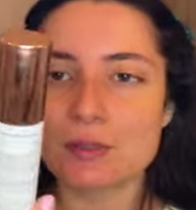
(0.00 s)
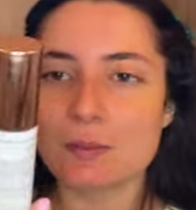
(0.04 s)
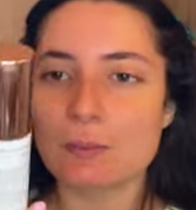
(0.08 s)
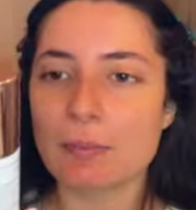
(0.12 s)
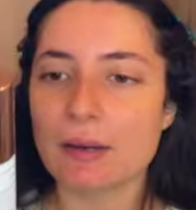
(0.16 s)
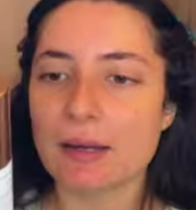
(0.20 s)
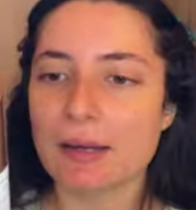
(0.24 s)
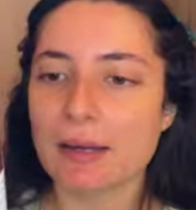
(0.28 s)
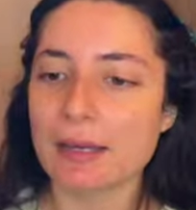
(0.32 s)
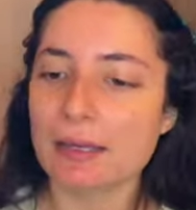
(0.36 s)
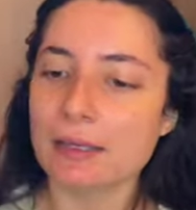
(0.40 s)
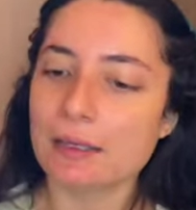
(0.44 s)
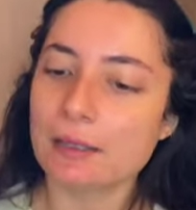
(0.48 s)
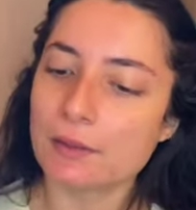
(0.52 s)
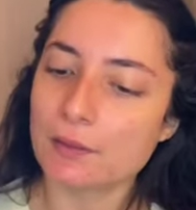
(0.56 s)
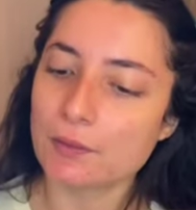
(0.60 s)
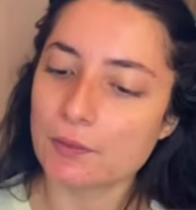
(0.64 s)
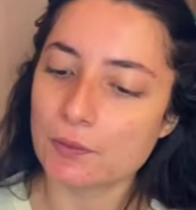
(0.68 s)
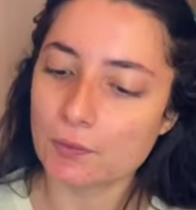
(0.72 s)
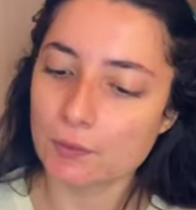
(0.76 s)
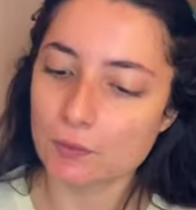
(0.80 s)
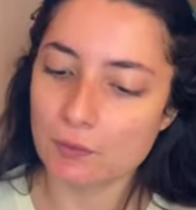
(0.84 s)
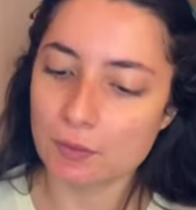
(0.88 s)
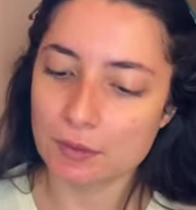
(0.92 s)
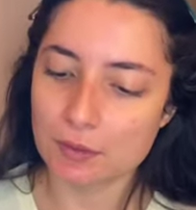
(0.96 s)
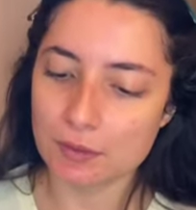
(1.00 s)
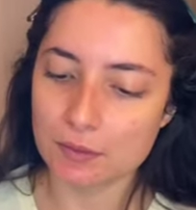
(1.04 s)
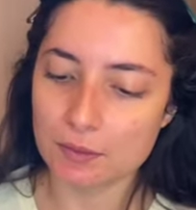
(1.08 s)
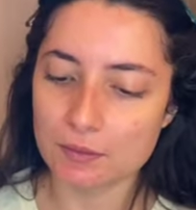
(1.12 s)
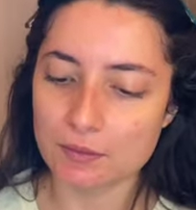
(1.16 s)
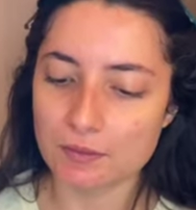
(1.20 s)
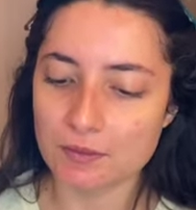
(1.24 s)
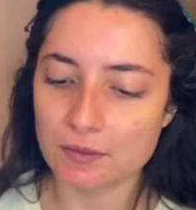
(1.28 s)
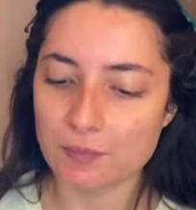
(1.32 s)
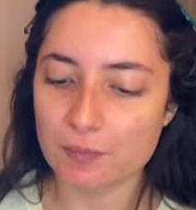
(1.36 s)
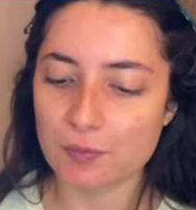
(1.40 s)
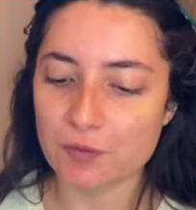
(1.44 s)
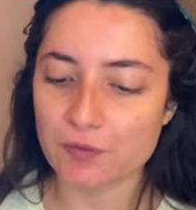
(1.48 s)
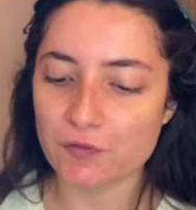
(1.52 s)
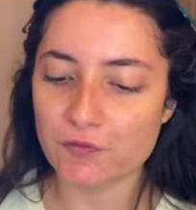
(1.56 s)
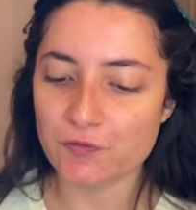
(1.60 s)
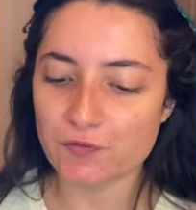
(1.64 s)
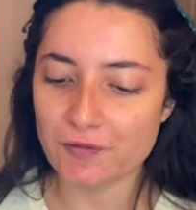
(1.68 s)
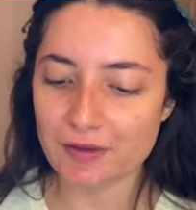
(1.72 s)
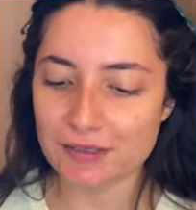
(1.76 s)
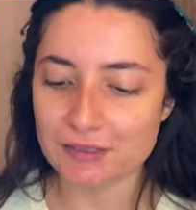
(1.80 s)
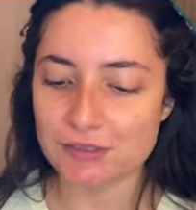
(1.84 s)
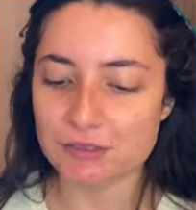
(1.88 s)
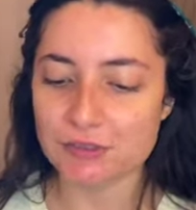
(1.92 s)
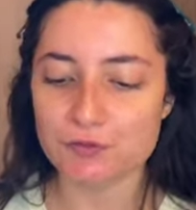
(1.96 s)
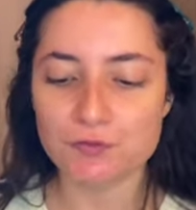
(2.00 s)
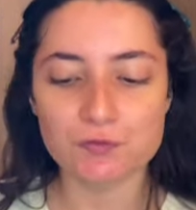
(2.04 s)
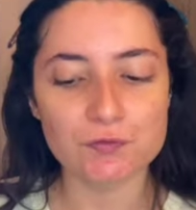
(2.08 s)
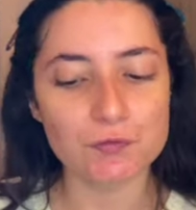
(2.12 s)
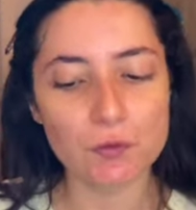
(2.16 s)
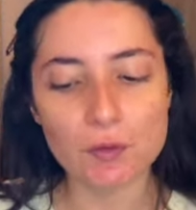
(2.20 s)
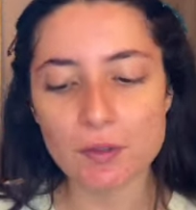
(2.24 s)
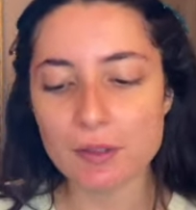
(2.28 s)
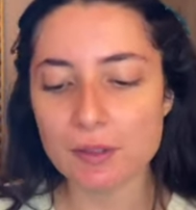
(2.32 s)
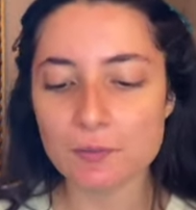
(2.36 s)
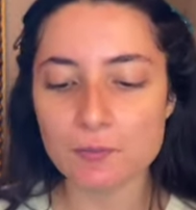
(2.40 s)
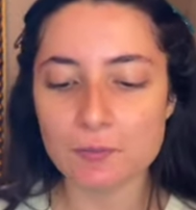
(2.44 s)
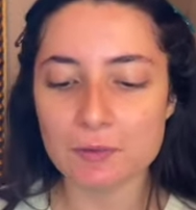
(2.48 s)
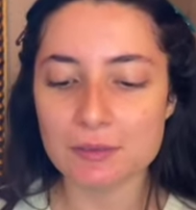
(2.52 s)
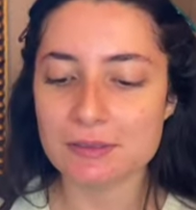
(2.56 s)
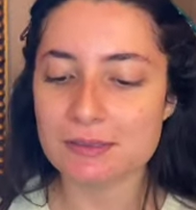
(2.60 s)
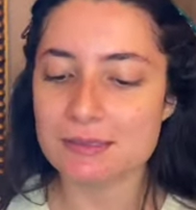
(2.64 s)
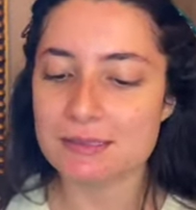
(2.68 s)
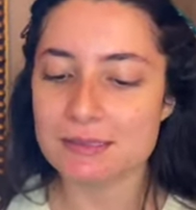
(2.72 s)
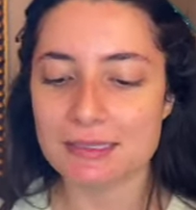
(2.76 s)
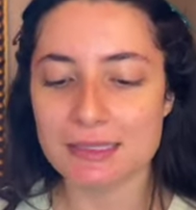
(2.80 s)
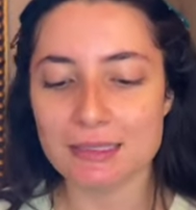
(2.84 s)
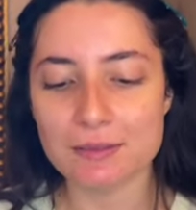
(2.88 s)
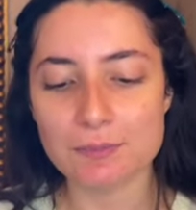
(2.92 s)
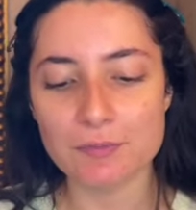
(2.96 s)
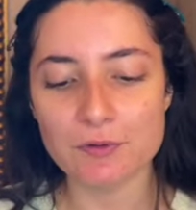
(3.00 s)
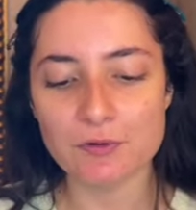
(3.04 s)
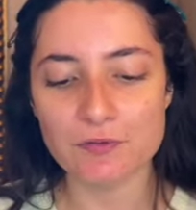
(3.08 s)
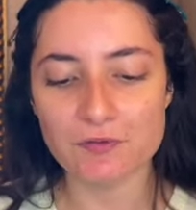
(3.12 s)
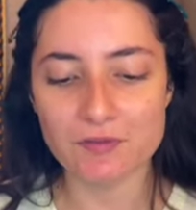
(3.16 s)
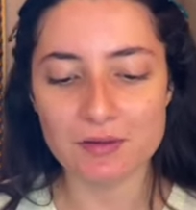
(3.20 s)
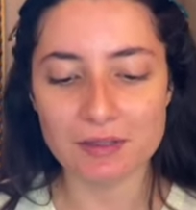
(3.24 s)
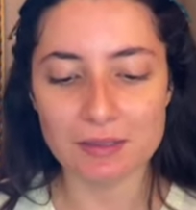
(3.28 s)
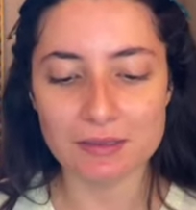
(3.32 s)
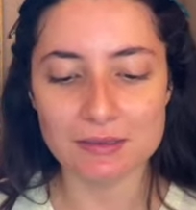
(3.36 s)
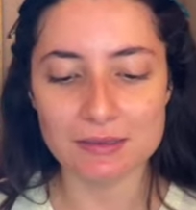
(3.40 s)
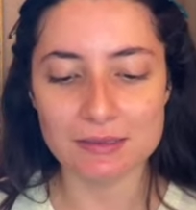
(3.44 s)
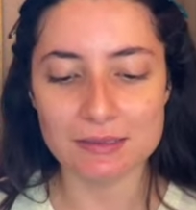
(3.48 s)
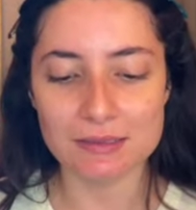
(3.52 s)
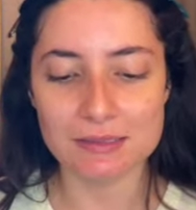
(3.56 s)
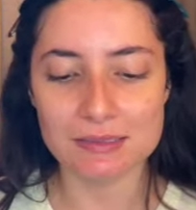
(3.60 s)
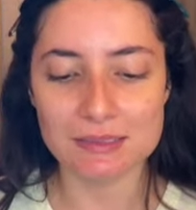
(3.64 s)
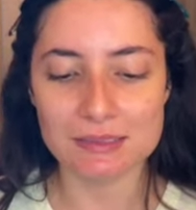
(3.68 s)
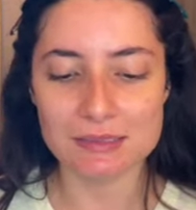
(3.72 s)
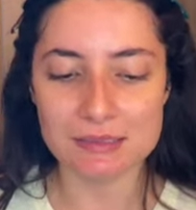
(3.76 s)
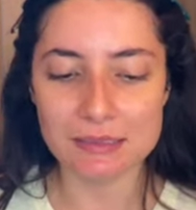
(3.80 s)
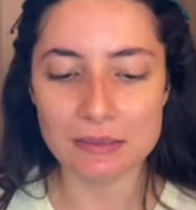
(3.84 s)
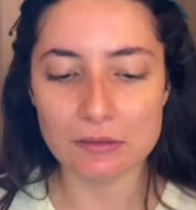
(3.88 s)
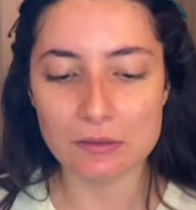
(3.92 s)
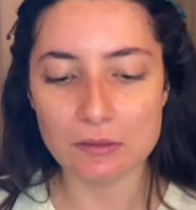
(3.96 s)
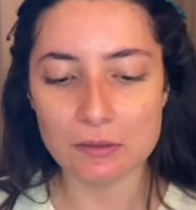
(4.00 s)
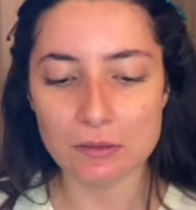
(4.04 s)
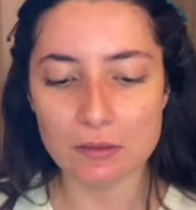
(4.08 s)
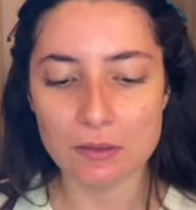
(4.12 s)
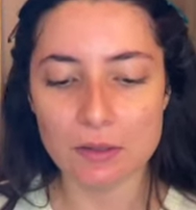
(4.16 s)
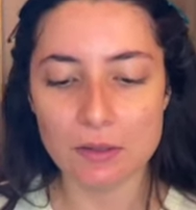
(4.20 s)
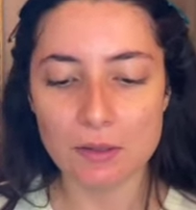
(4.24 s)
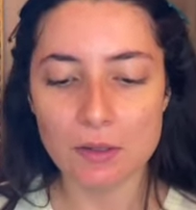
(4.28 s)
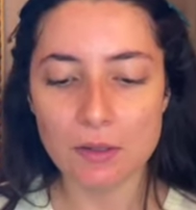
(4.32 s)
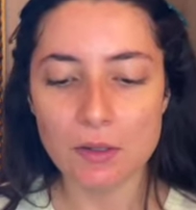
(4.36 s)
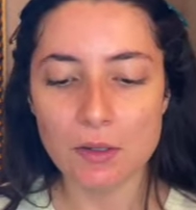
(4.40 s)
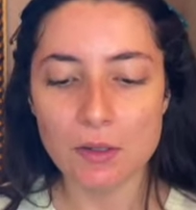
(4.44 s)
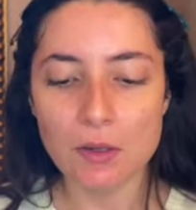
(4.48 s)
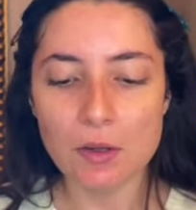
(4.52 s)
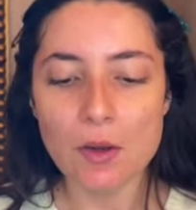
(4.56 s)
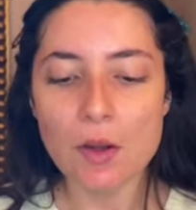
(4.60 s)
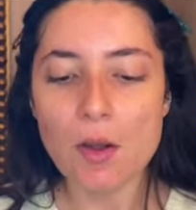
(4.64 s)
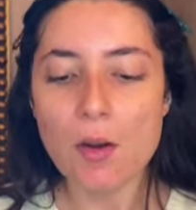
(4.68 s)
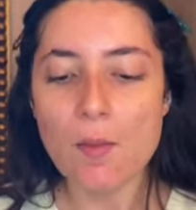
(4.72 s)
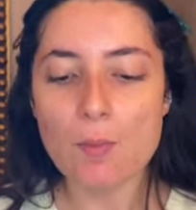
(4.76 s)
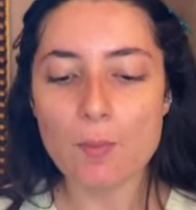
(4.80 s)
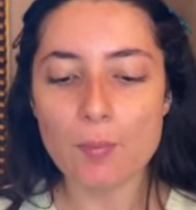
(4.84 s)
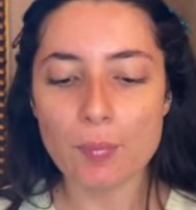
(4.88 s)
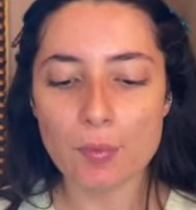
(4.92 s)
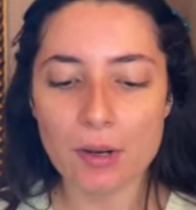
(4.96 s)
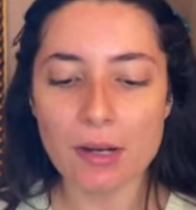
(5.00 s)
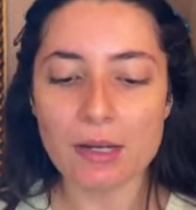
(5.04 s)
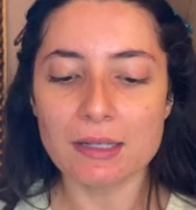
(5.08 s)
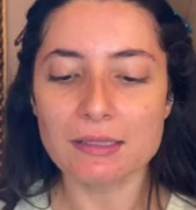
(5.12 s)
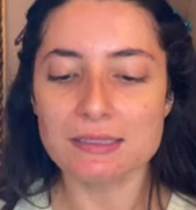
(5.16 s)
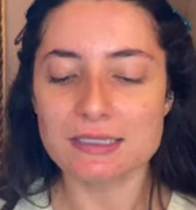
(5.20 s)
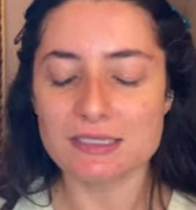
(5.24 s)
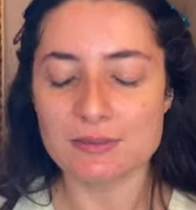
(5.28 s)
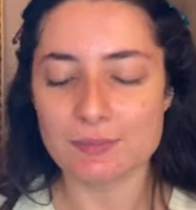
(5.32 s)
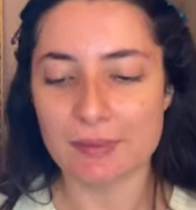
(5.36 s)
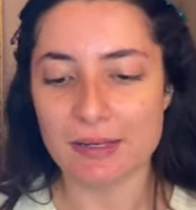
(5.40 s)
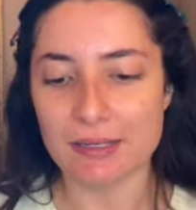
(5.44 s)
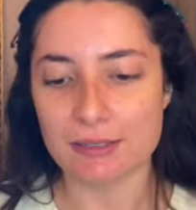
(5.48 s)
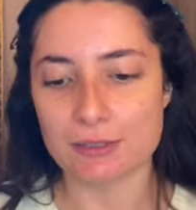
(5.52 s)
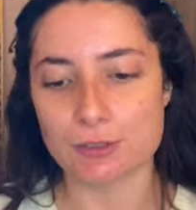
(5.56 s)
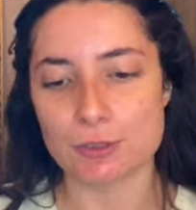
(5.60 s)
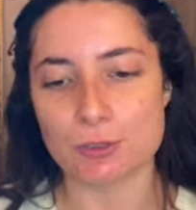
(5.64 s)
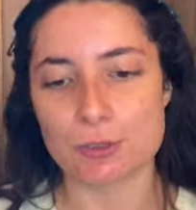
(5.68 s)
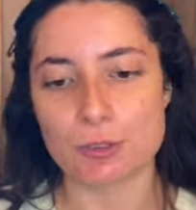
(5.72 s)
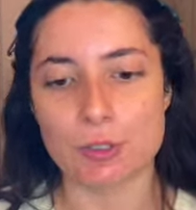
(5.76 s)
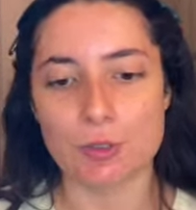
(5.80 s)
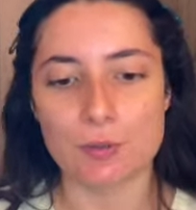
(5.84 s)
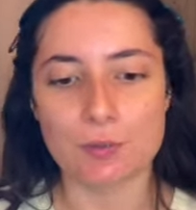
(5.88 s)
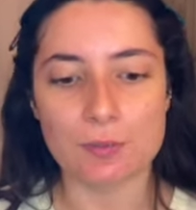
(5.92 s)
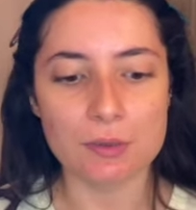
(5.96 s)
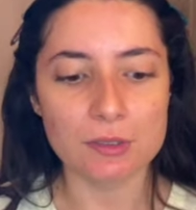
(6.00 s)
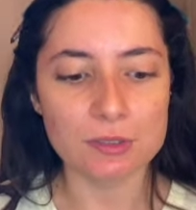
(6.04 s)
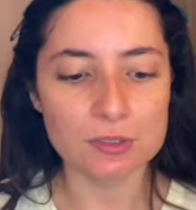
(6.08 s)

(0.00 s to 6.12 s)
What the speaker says: Bio, the Perfector 4-in-1 Skin Perfecting Silk Broad Spectrum.